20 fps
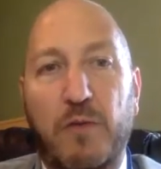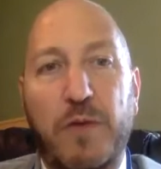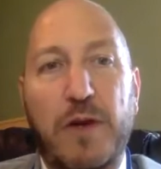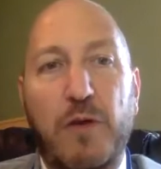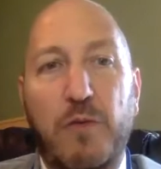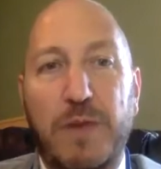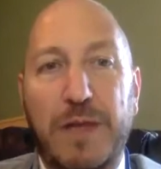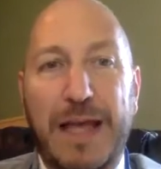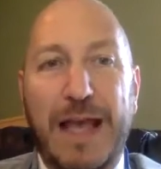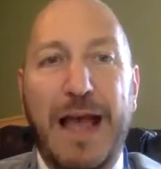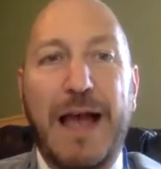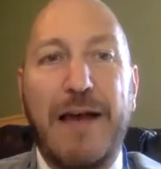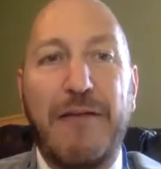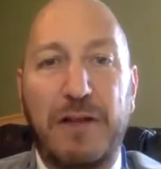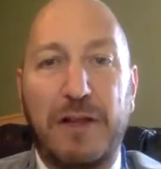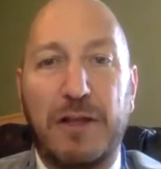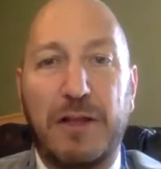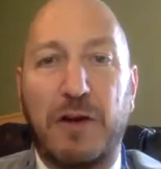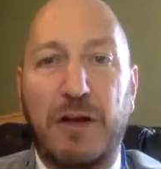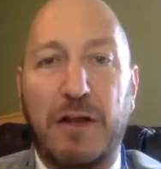we don't really have
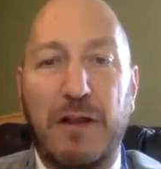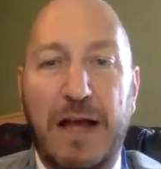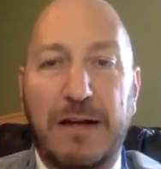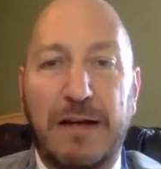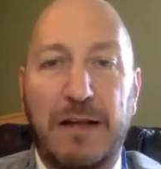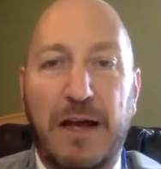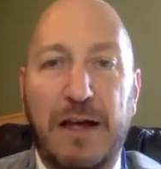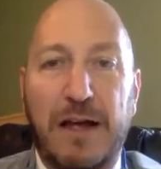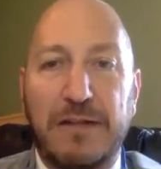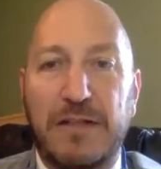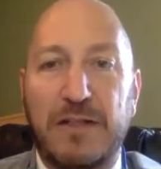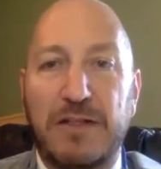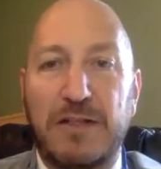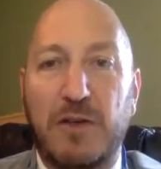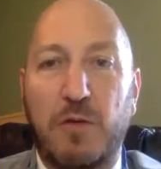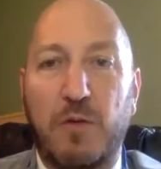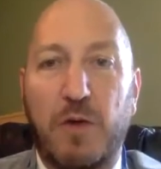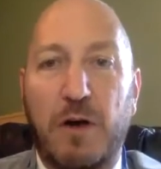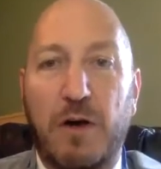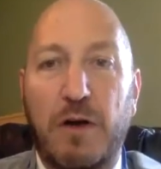clear guidelines, and
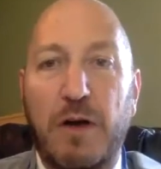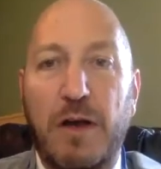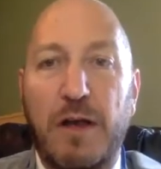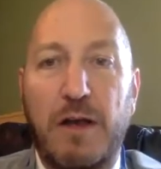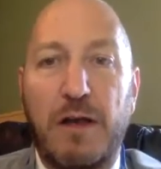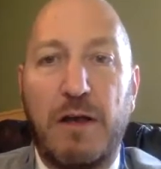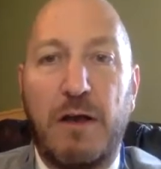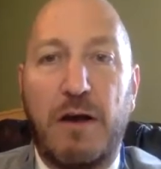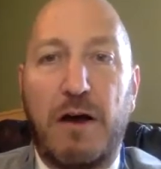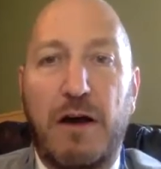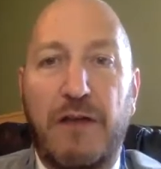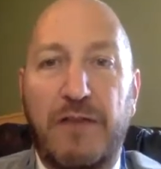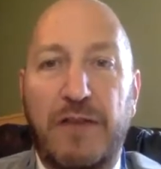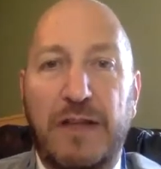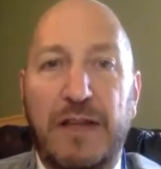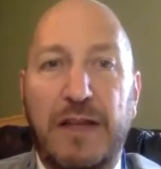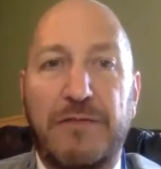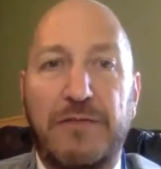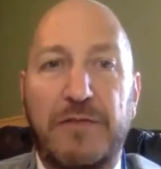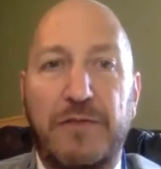so we're
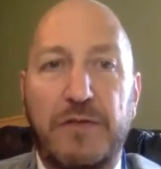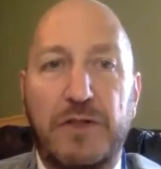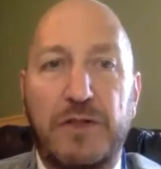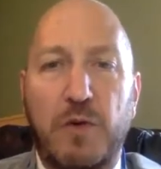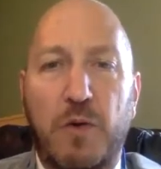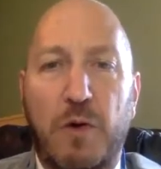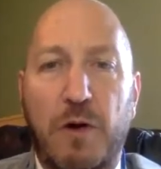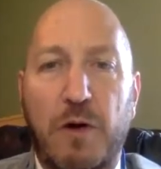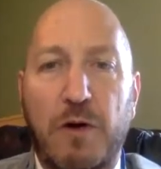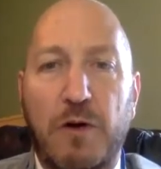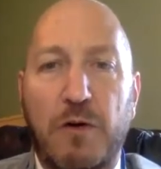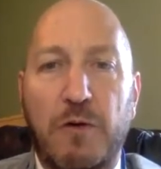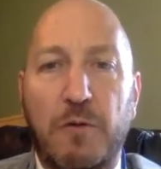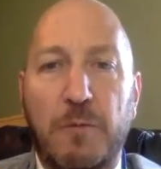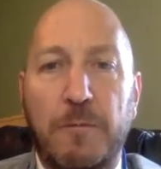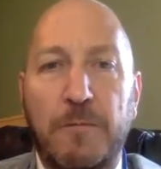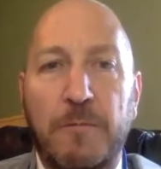often left to our own.